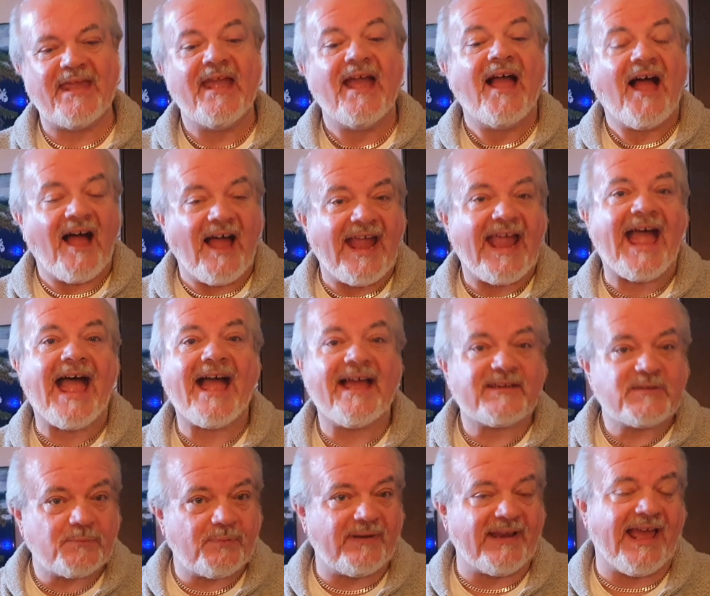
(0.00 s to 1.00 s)
I had
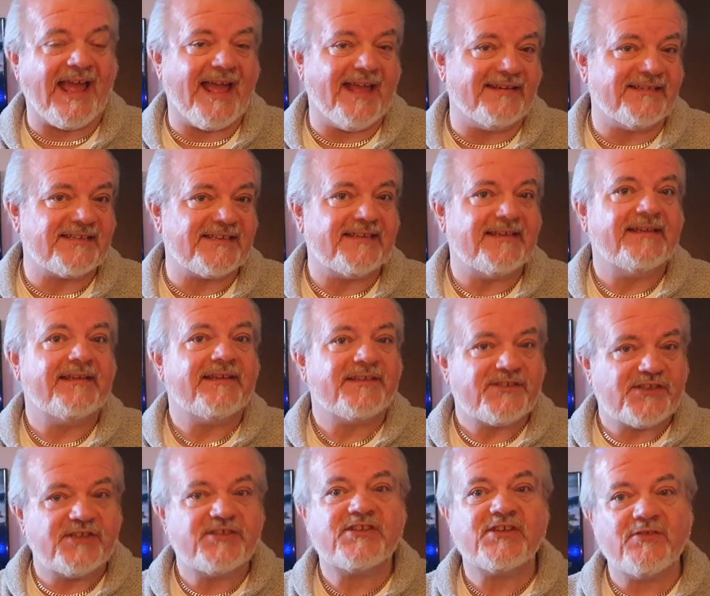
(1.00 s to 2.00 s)
planned
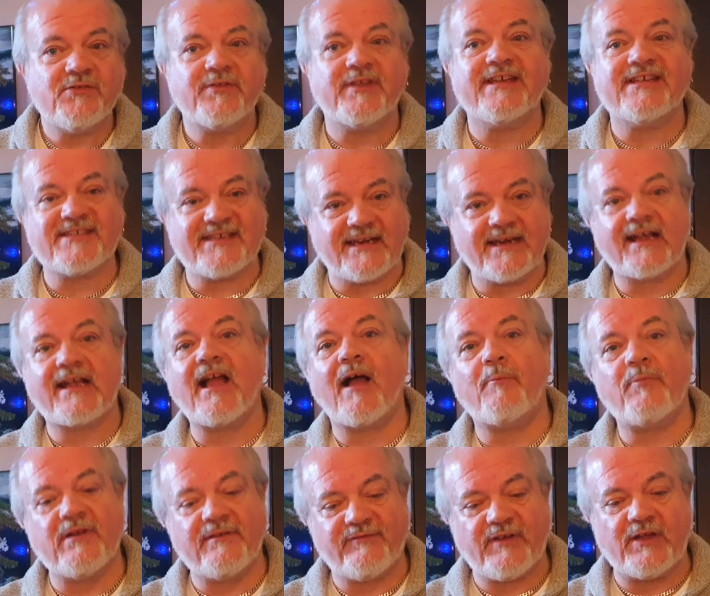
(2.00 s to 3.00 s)
to do this in a
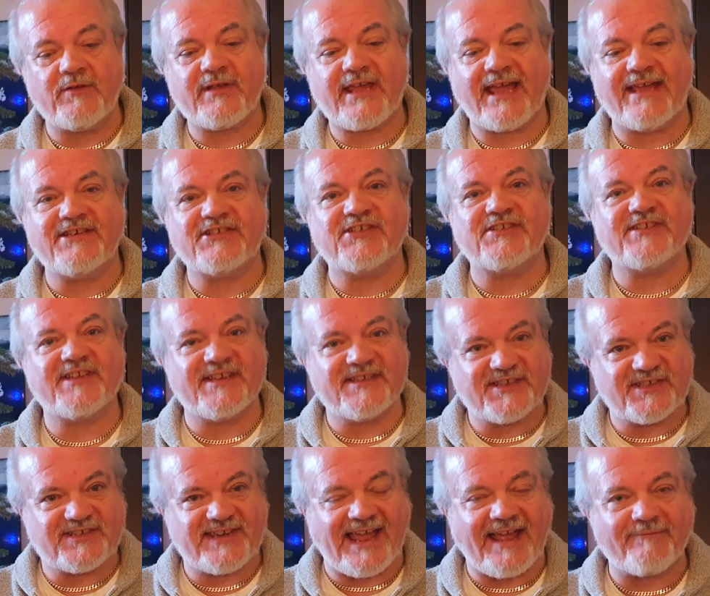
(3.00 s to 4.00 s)
couple of locations in
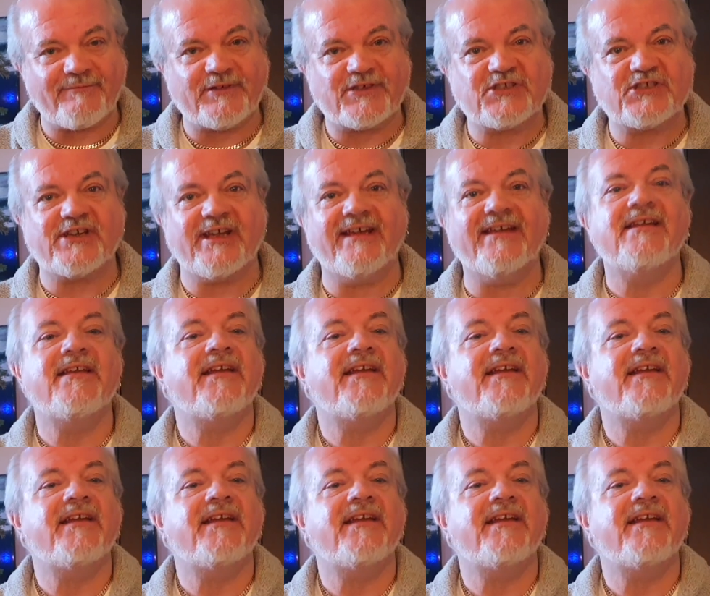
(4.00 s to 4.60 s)
Staffordshire